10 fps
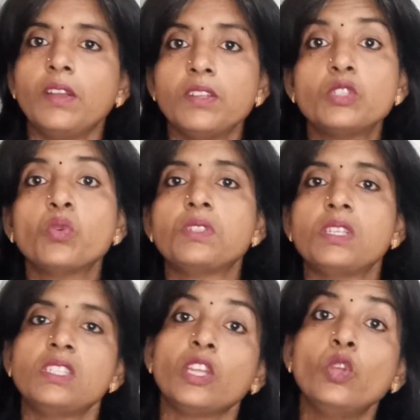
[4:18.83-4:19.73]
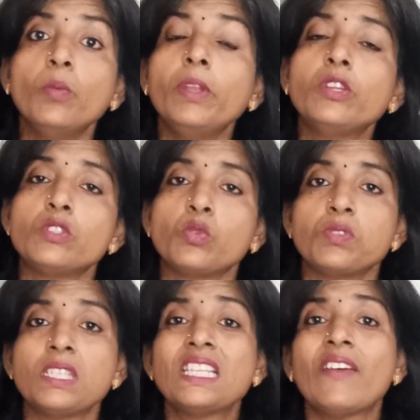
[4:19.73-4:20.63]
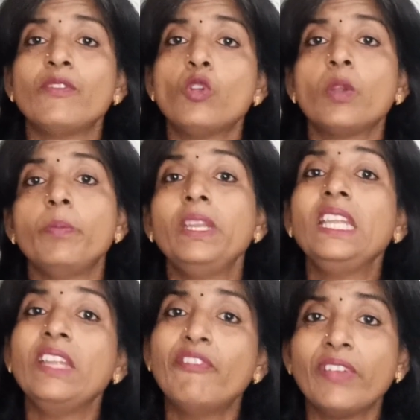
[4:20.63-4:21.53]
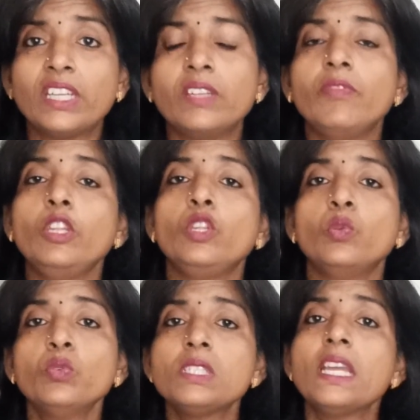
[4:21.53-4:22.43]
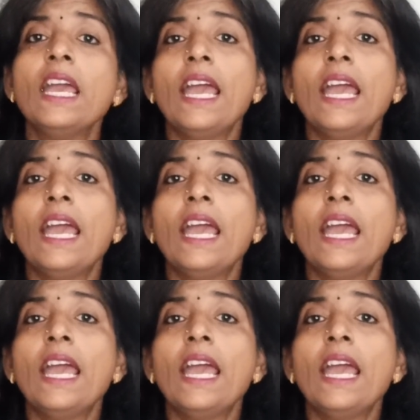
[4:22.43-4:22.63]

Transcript: resources, the human resources have not been effectively used,